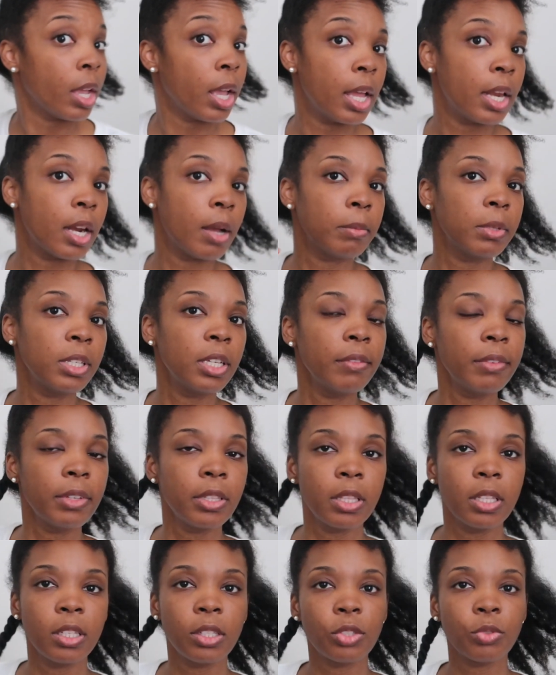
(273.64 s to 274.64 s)
And I'm
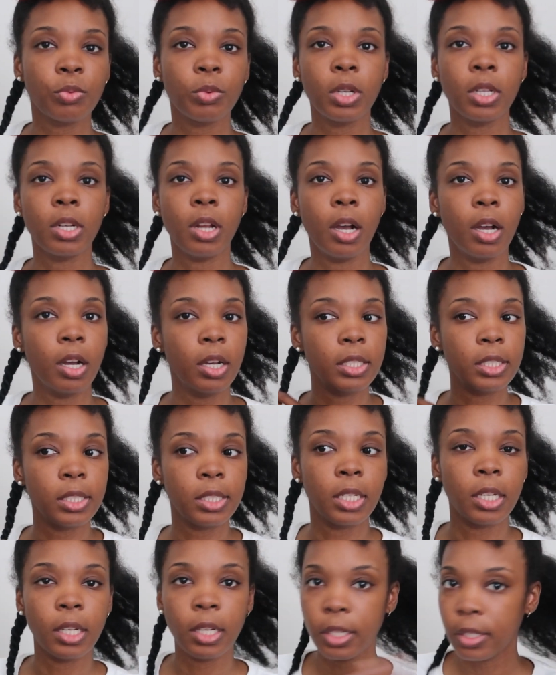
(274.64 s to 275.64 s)
leaving this one
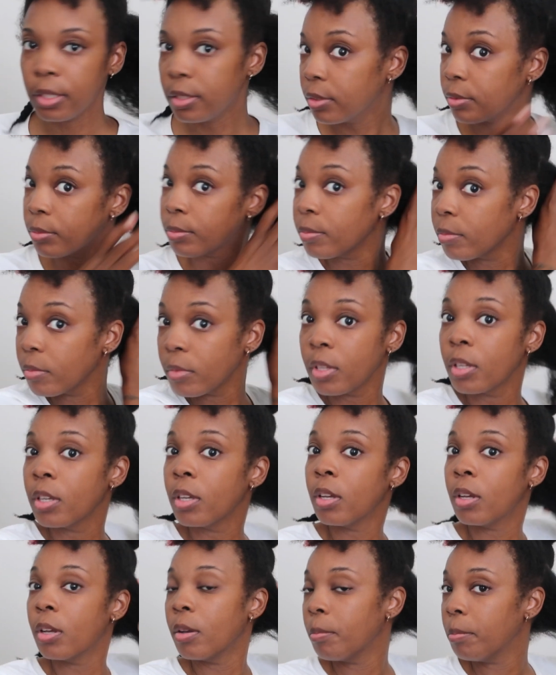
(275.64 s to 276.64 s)
undone
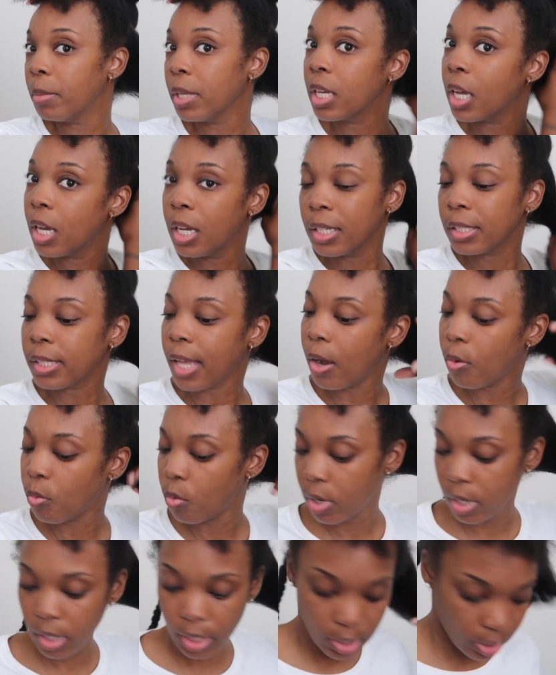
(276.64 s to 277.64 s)
because I
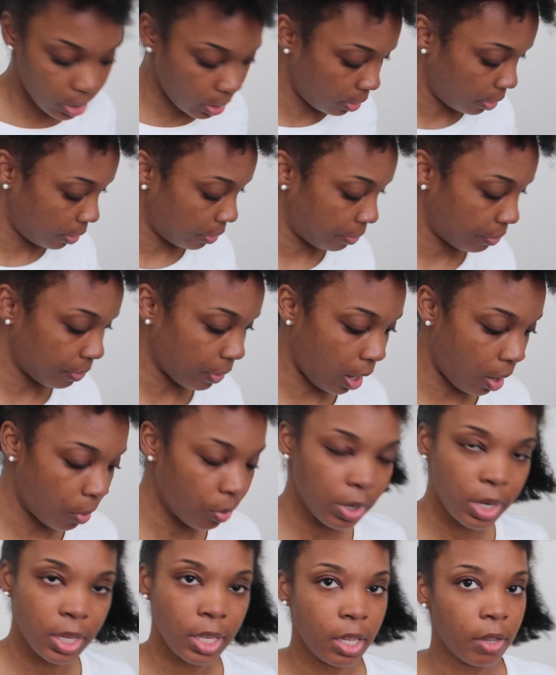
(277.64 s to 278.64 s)
want to give
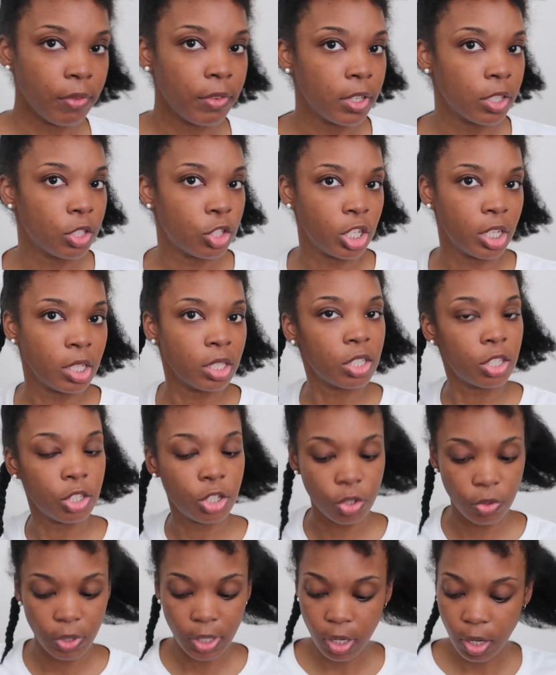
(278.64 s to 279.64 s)
it a chance to
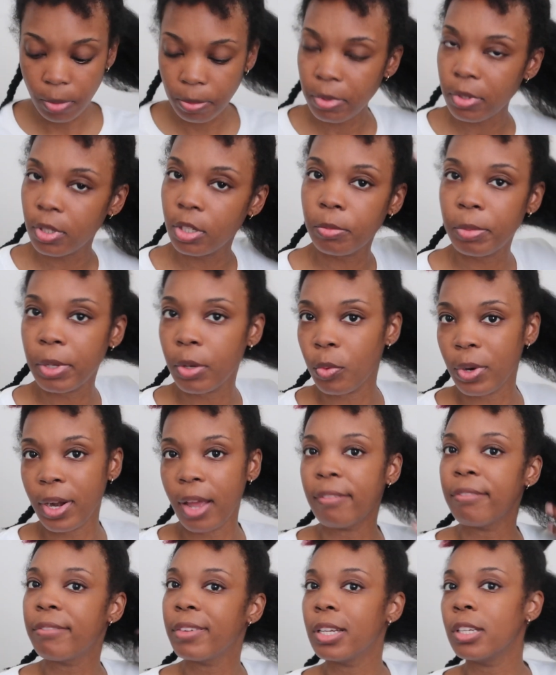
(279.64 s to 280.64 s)
shrink up a little bit. When
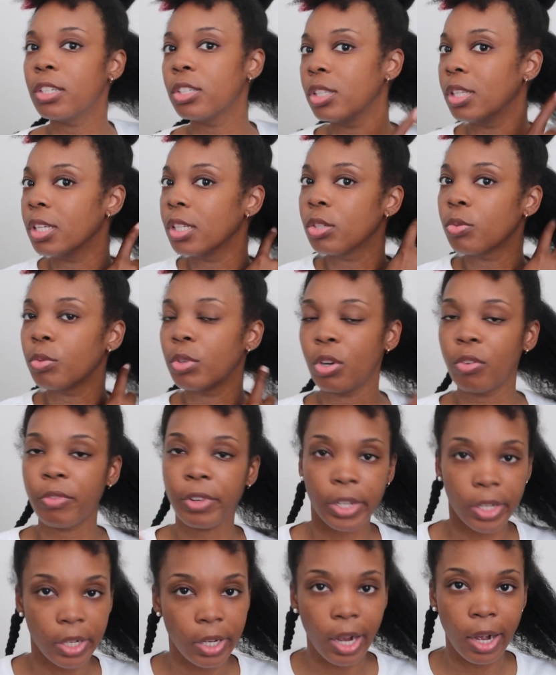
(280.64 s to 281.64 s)
I finish this one over
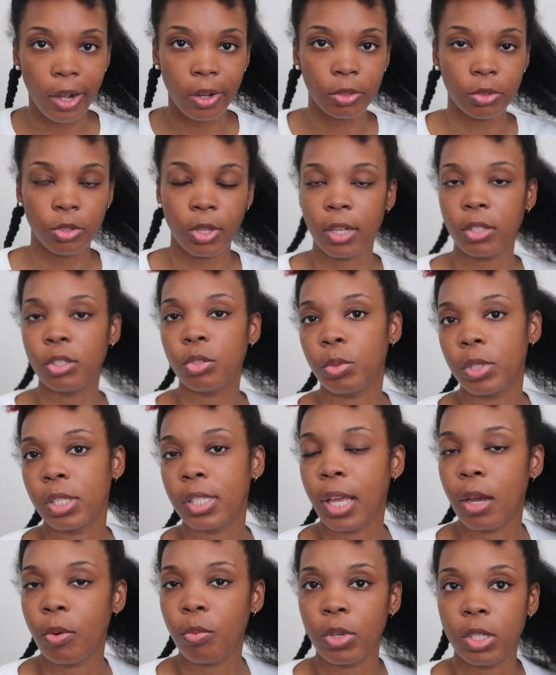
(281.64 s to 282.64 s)
here, I'll twist
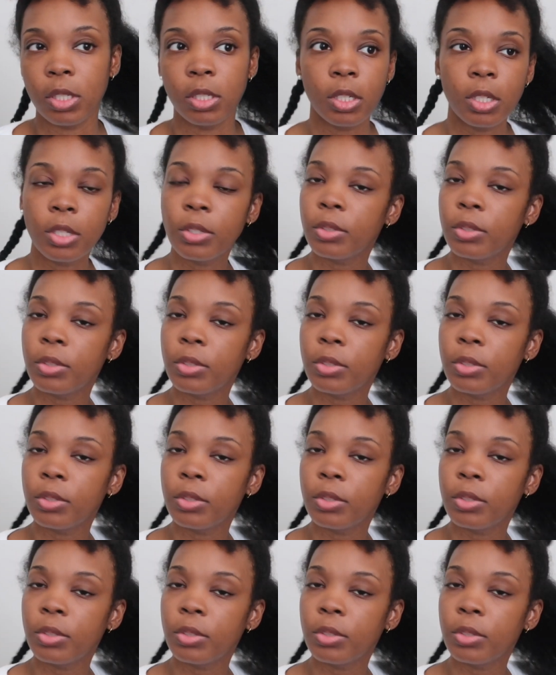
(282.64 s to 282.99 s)
that one.